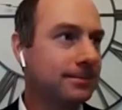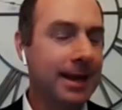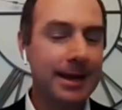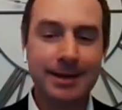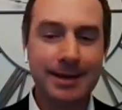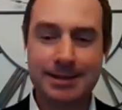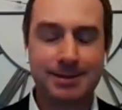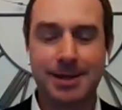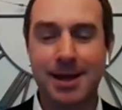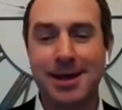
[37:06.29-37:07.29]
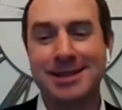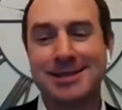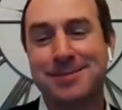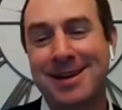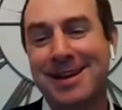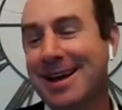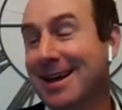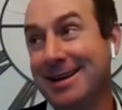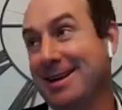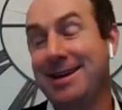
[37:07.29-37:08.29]
And
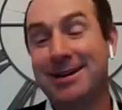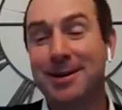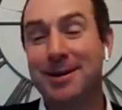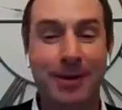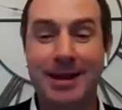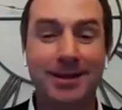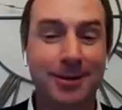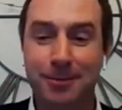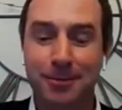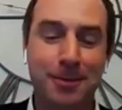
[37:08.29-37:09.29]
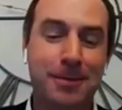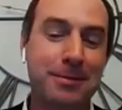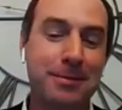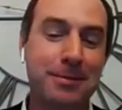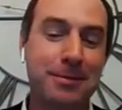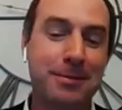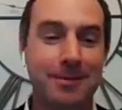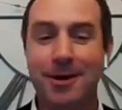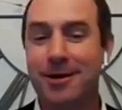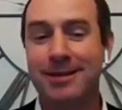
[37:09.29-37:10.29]
he ended up winning the Republican
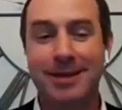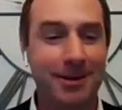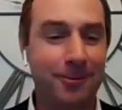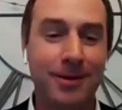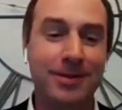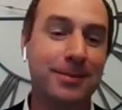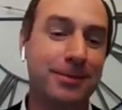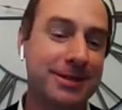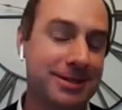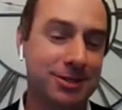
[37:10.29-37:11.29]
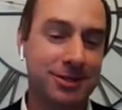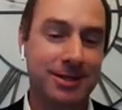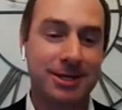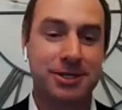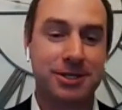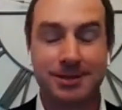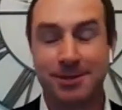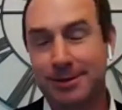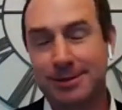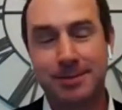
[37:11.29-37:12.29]
primary, then he won the presidential election. And
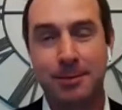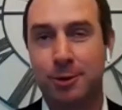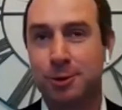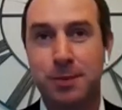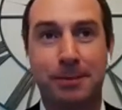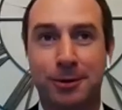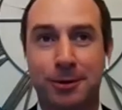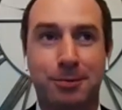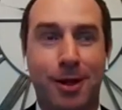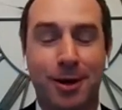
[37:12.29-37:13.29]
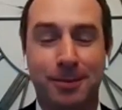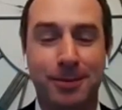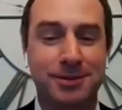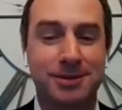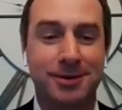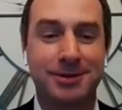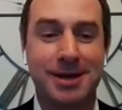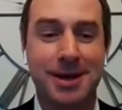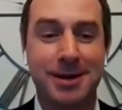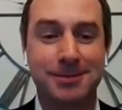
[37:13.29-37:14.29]
so it's my most popular blog post of all time.